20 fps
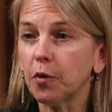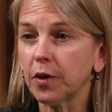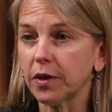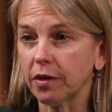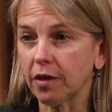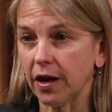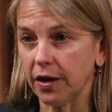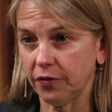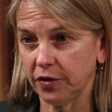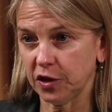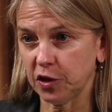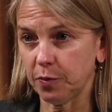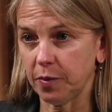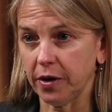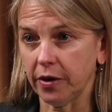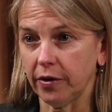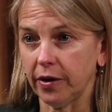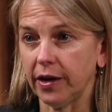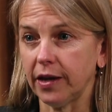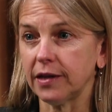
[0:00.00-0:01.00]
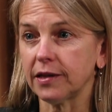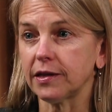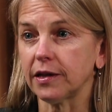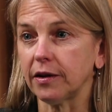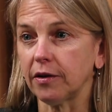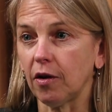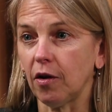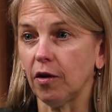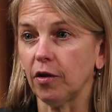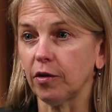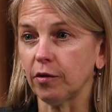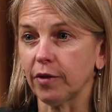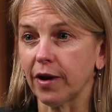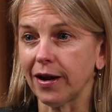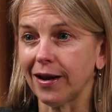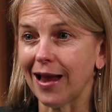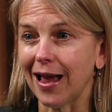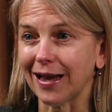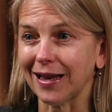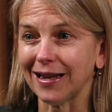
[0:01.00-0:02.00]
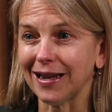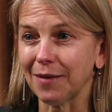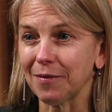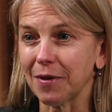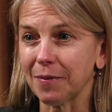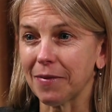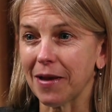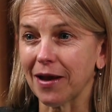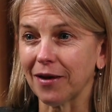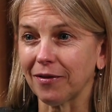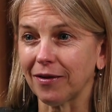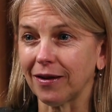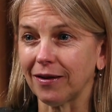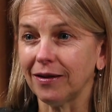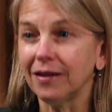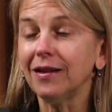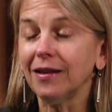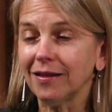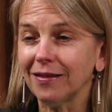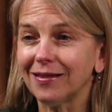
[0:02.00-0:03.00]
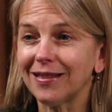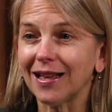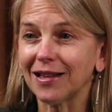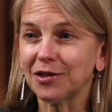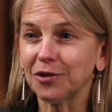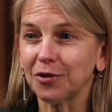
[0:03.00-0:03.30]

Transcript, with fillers: with a lot of experience and all the right academic background. That's